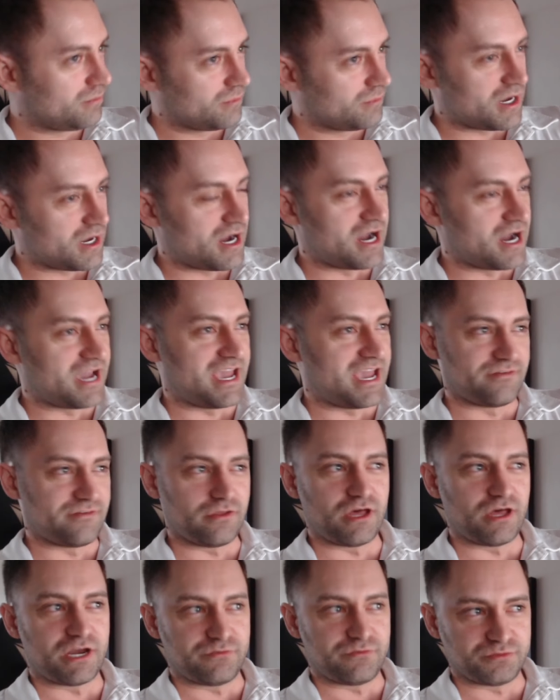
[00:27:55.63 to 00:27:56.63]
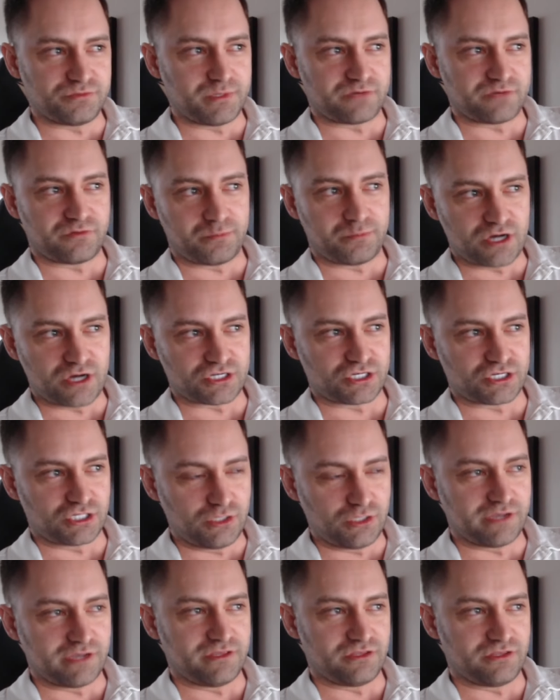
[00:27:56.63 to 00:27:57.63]
I have a lot of respect for ProctorU.
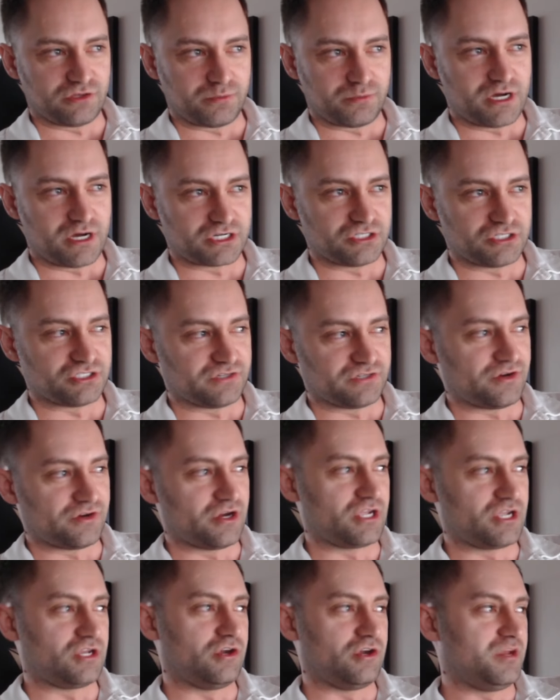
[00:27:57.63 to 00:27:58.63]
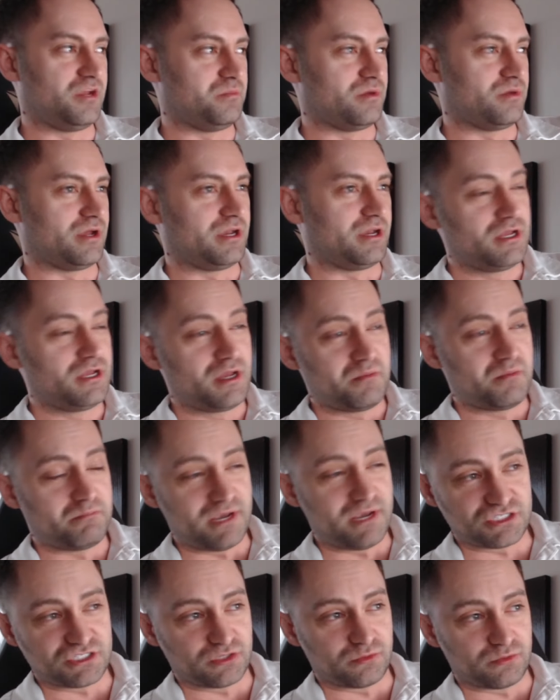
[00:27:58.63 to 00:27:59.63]
I think their proctors are very good, but
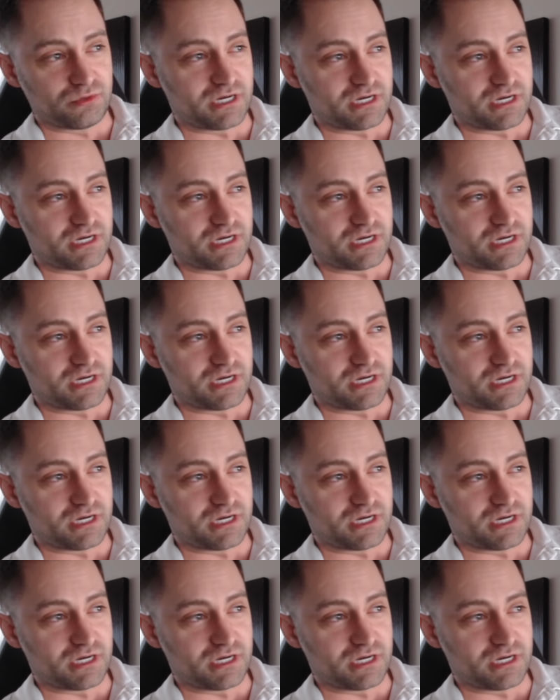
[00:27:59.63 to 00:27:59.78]
based on what I